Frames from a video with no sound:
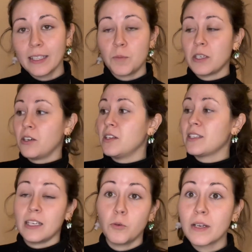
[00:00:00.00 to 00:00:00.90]
because
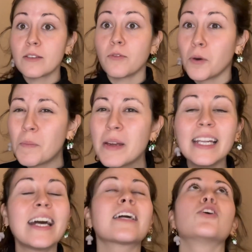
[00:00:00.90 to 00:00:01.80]
it was for me
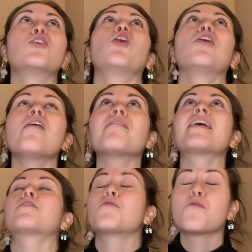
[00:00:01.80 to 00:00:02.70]
like love at